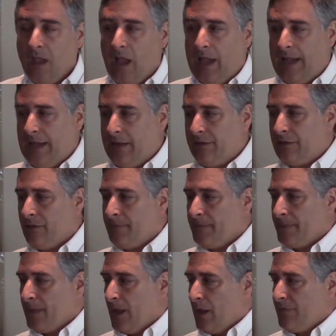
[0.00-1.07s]
And
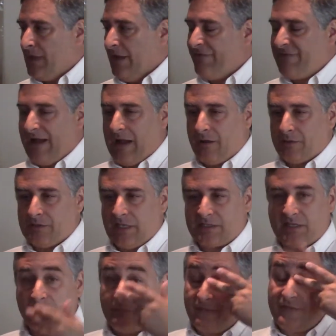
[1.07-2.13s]
they found that
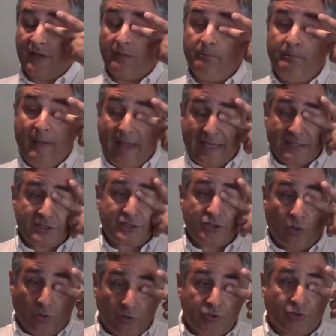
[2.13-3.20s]
some of their best
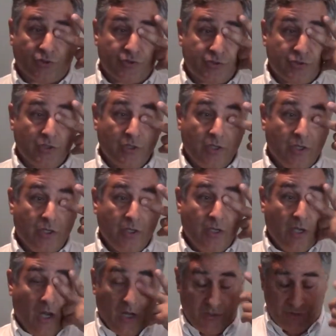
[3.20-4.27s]
soldiers
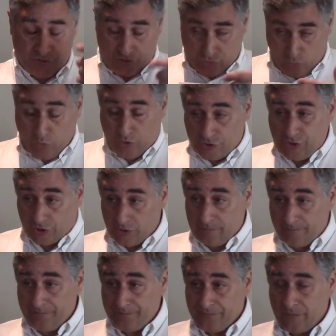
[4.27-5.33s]
under torture,
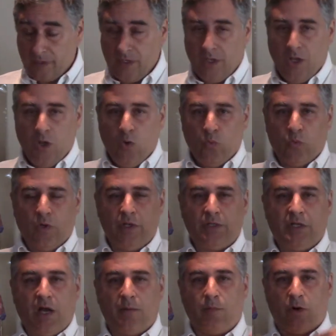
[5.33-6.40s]

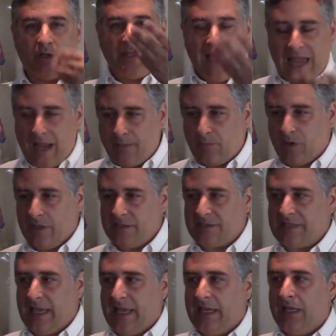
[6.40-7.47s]
would come on camera and
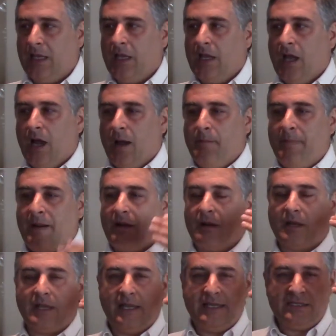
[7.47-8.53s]
say,
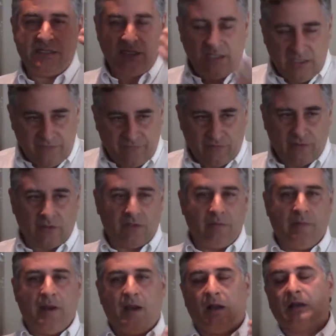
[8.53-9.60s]
America is evil,
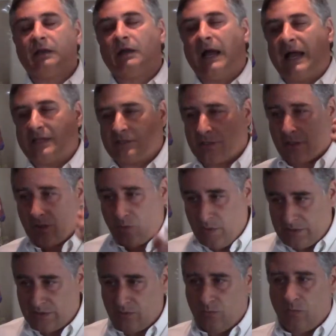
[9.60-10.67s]
America has to
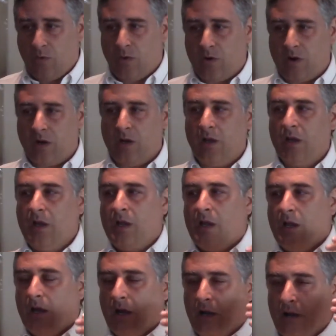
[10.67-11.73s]
quit the war,
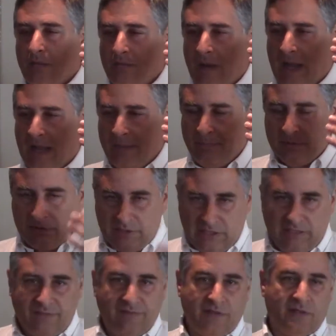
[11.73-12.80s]
I
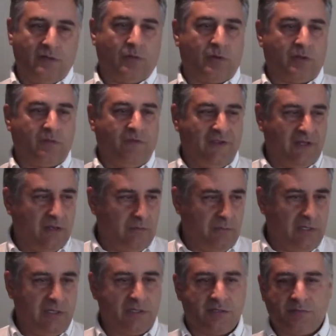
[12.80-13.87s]
believe in the North
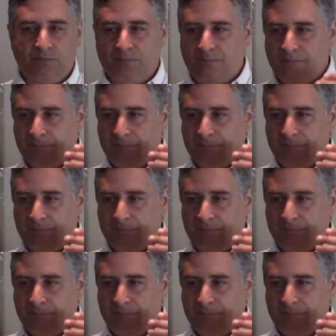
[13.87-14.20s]
Vietnamese,